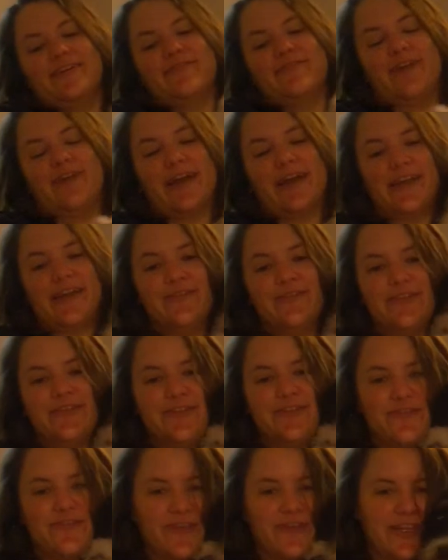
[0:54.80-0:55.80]
Why are you
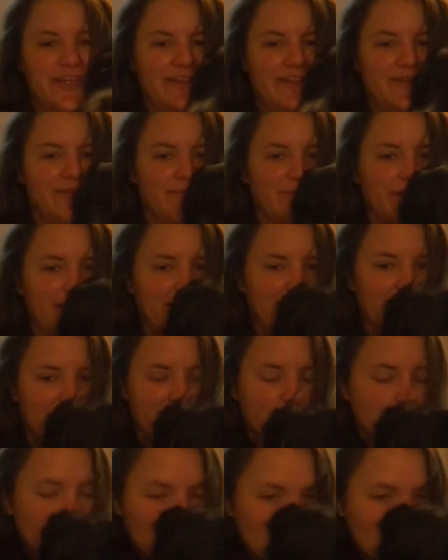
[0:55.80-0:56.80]
such a funny little man?